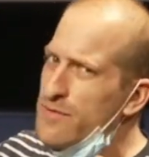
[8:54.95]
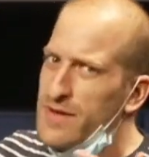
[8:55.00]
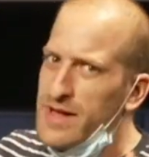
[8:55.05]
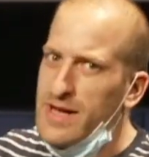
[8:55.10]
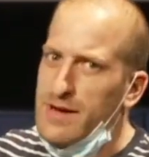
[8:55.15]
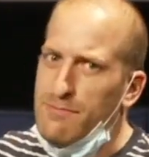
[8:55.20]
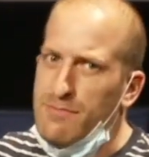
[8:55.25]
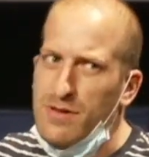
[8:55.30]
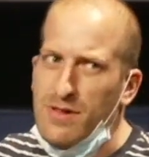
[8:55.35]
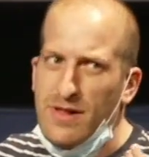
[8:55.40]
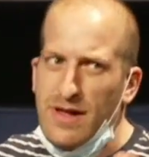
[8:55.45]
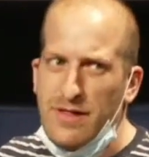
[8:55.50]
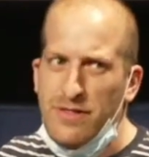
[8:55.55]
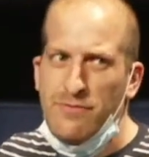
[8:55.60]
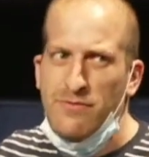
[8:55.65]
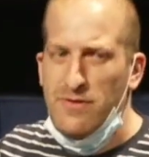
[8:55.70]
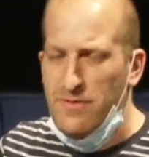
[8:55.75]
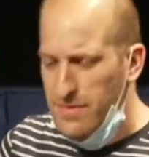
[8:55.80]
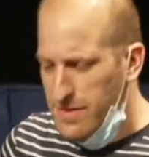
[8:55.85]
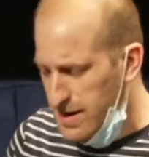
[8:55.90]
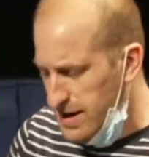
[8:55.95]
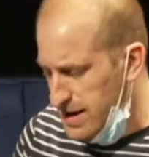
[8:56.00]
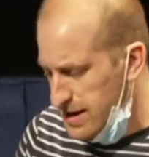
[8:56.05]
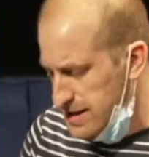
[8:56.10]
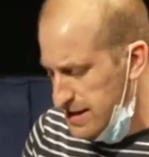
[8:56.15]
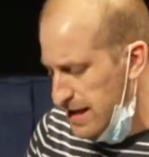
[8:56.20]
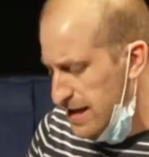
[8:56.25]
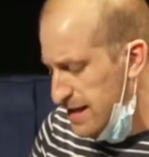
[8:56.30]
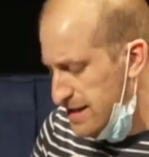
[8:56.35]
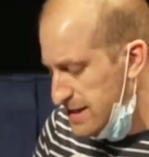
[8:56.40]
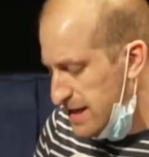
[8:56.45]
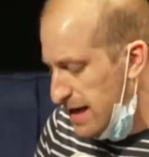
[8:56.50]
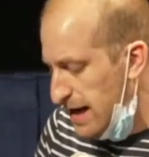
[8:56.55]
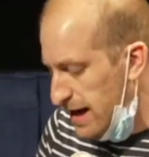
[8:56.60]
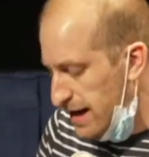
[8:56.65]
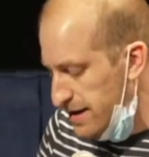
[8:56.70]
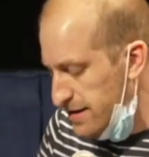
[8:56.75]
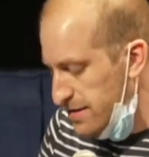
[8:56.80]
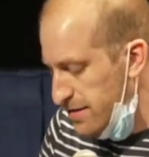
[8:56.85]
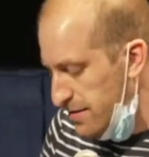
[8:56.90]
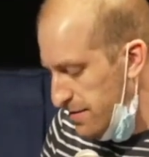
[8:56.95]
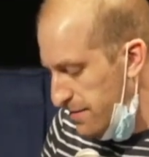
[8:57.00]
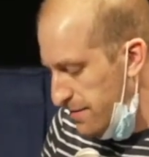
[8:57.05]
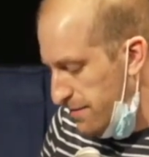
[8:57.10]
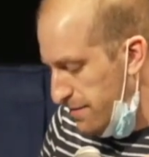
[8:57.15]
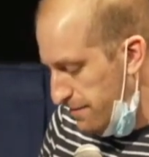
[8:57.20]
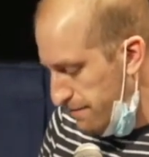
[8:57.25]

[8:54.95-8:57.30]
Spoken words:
plethora of things, and it's kind of